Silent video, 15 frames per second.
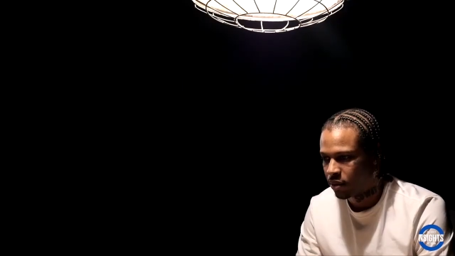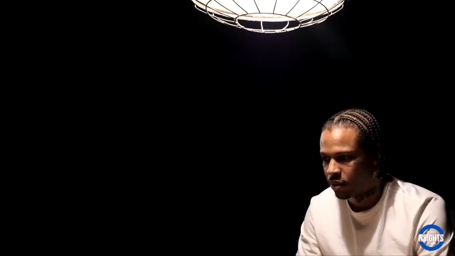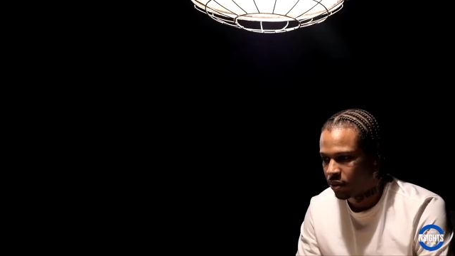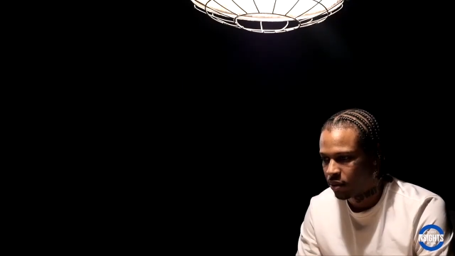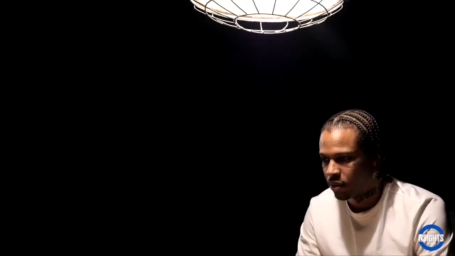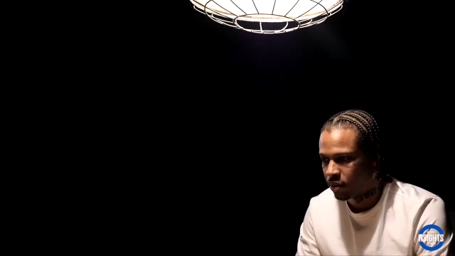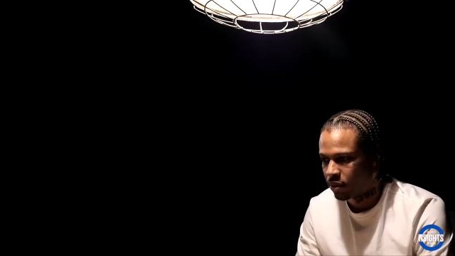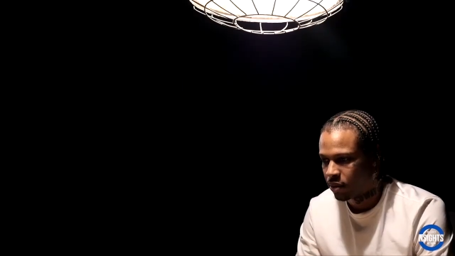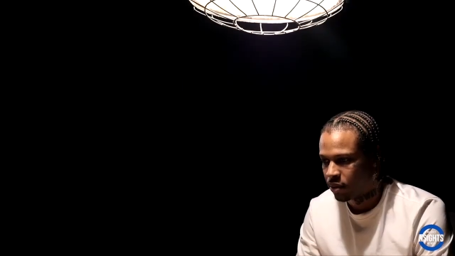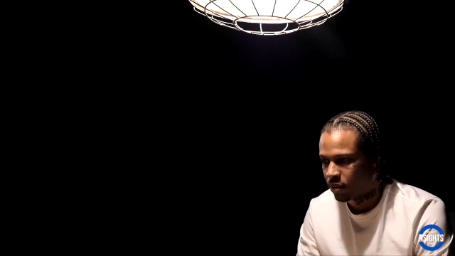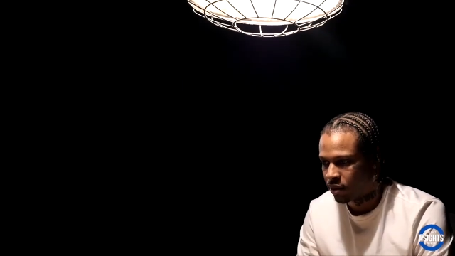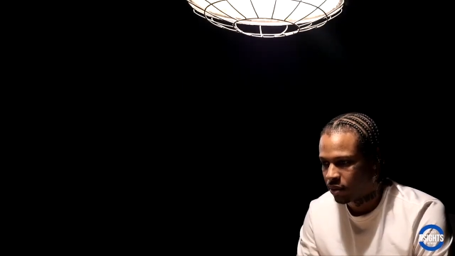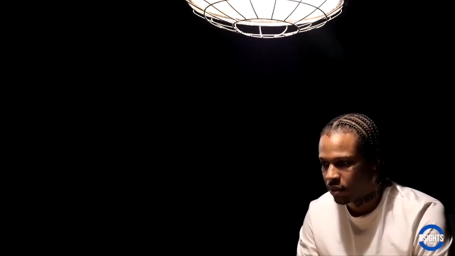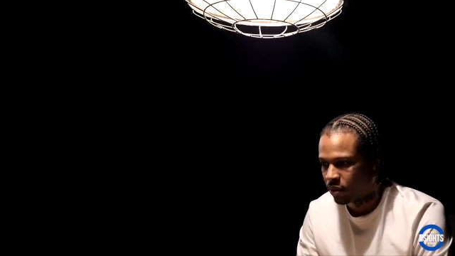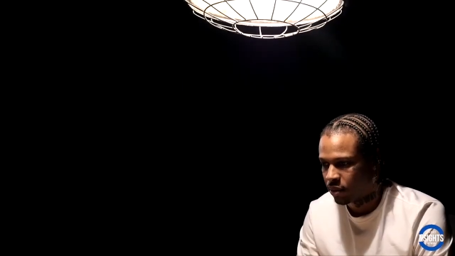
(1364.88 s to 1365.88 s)

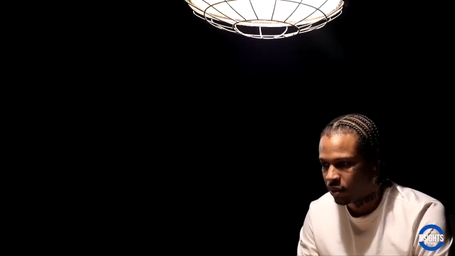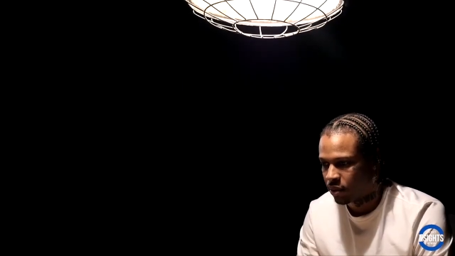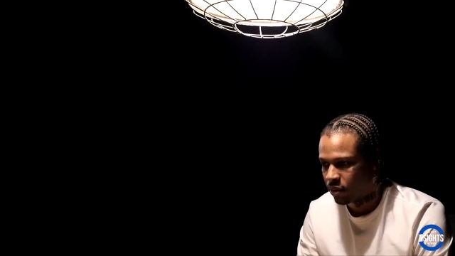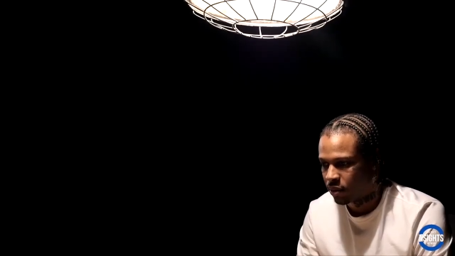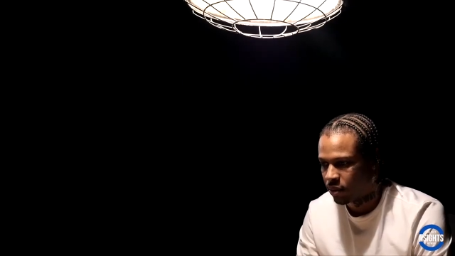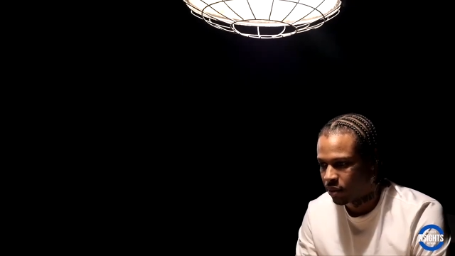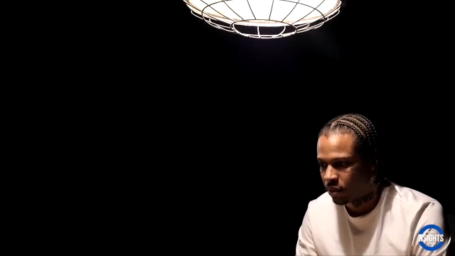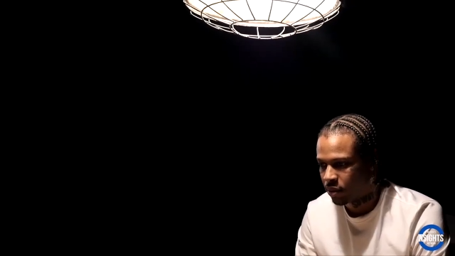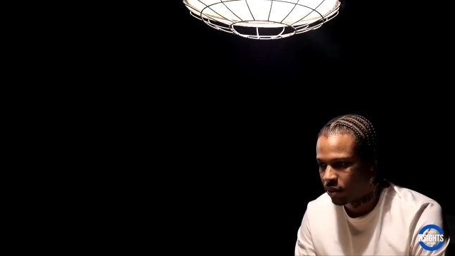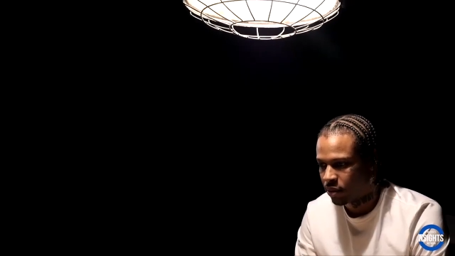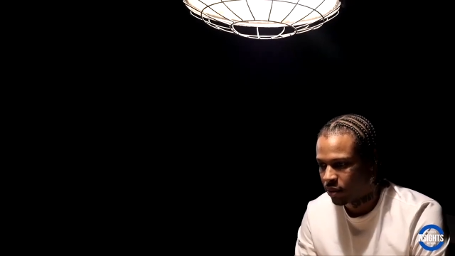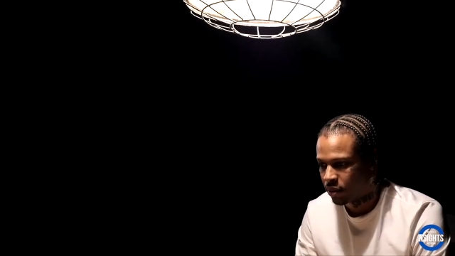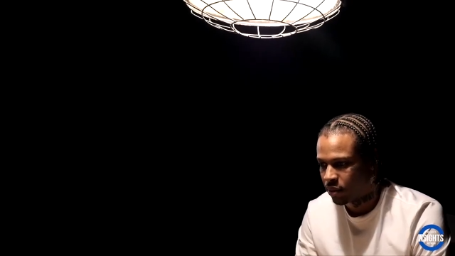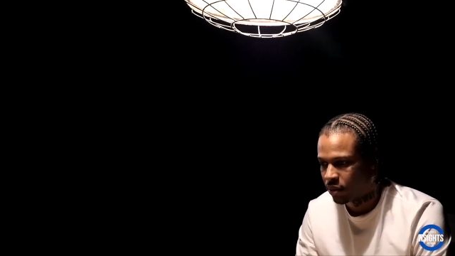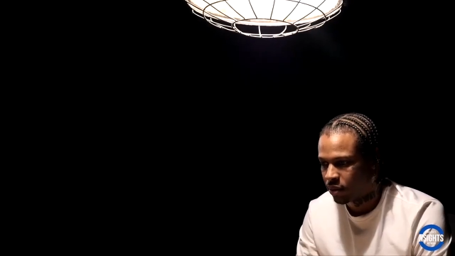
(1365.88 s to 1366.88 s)

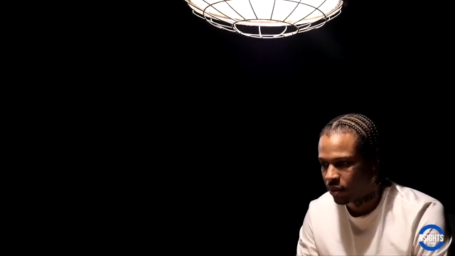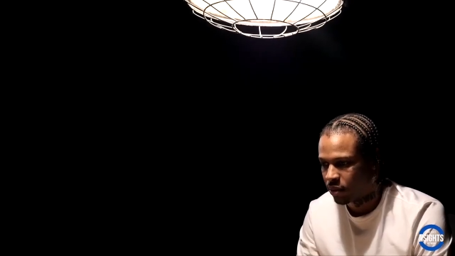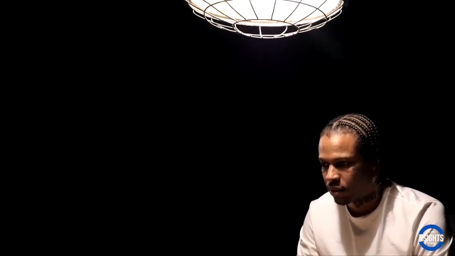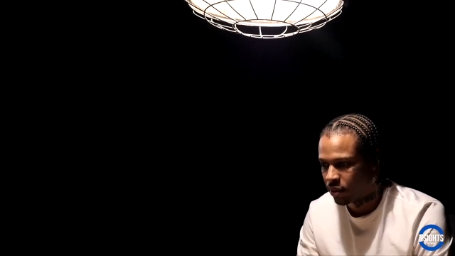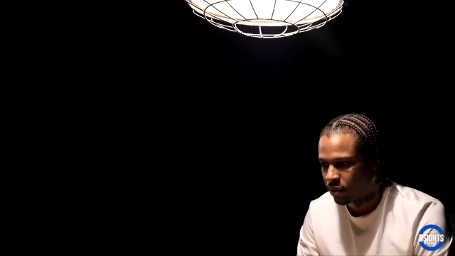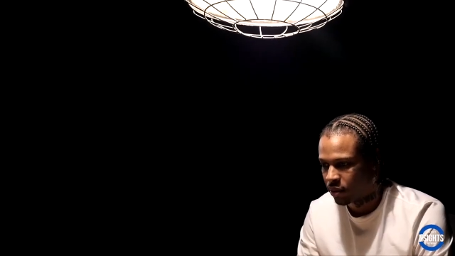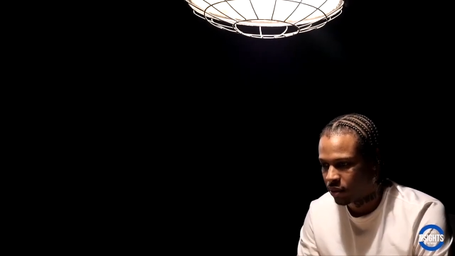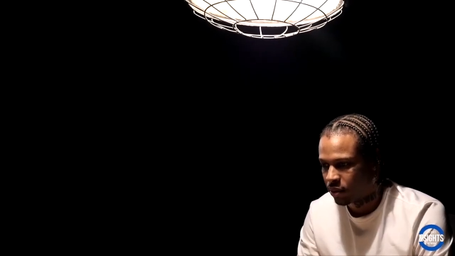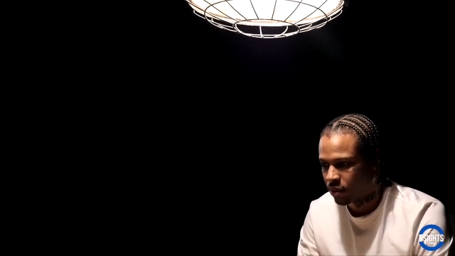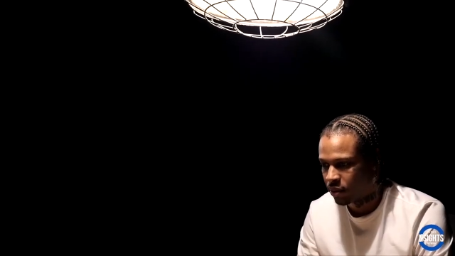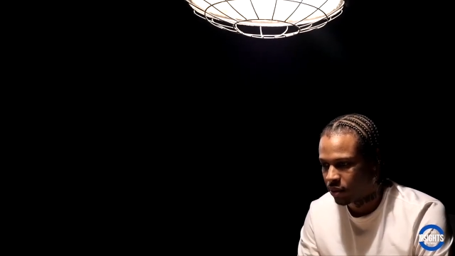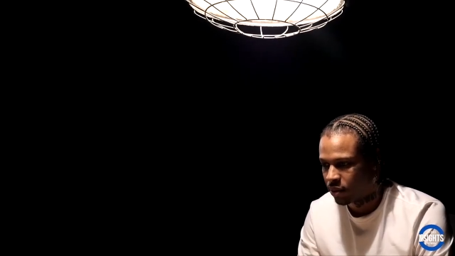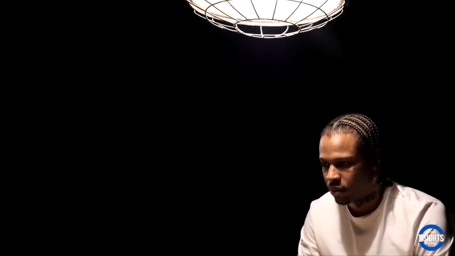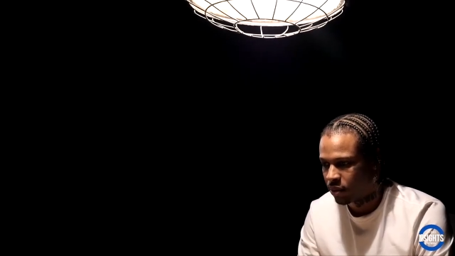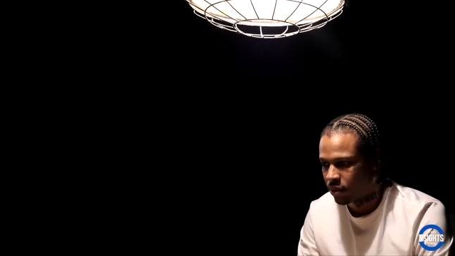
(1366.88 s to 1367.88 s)

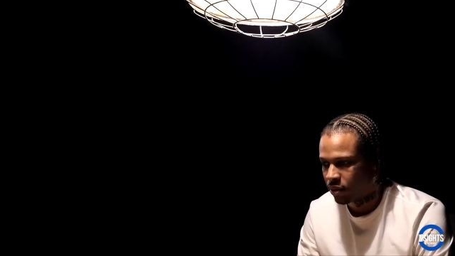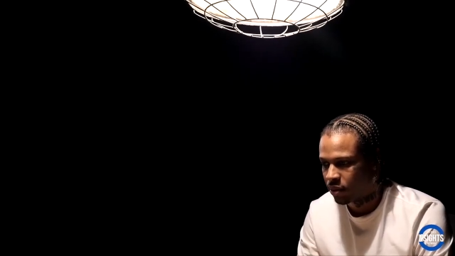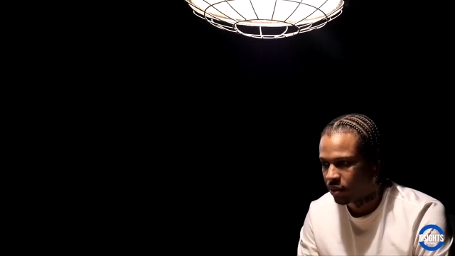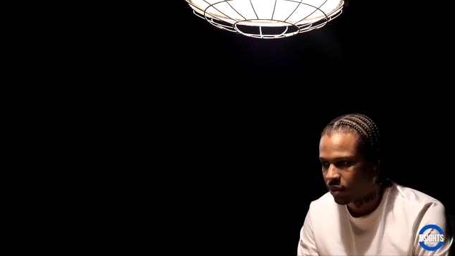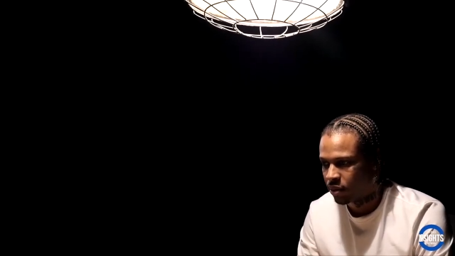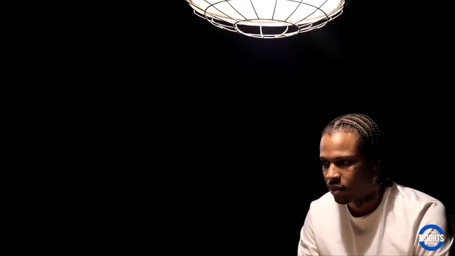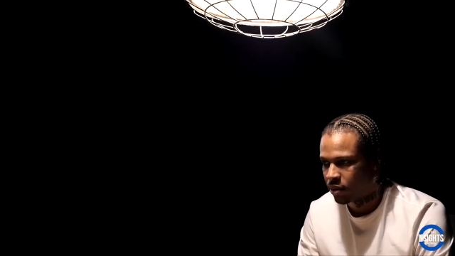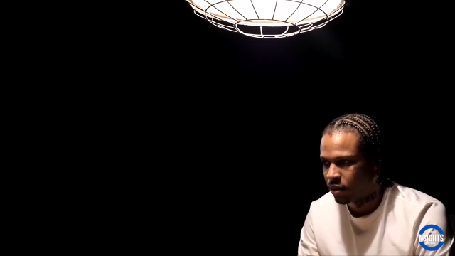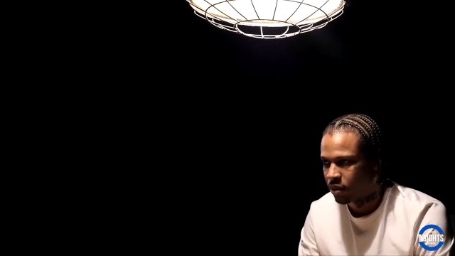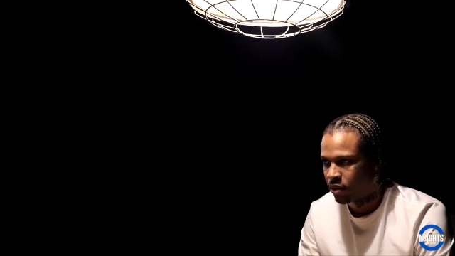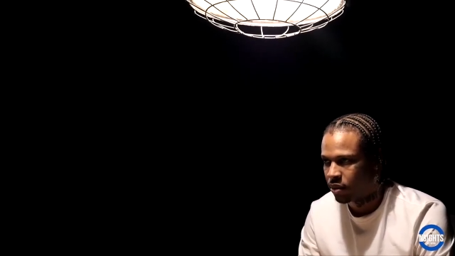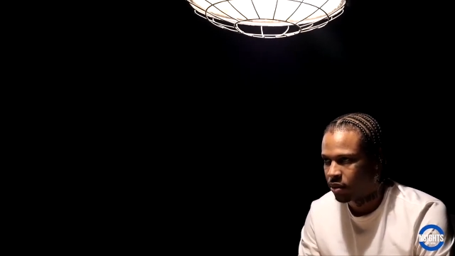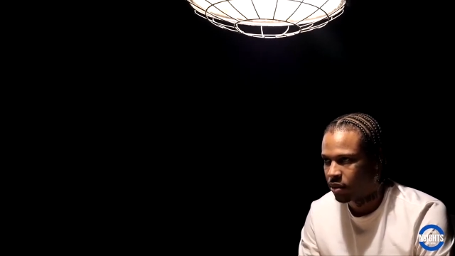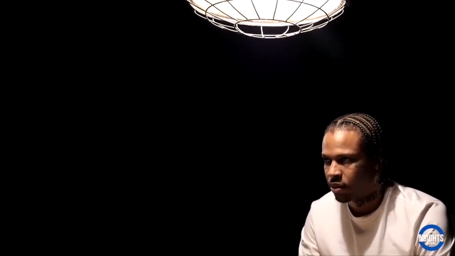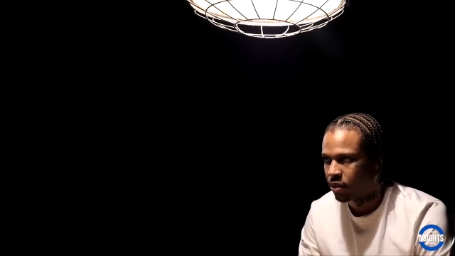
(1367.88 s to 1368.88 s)

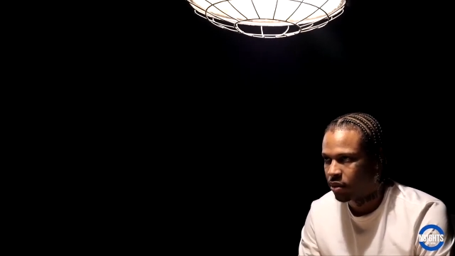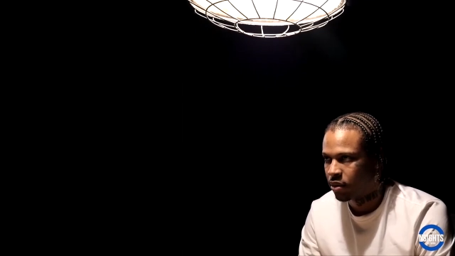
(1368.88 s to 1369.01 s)
[no speech]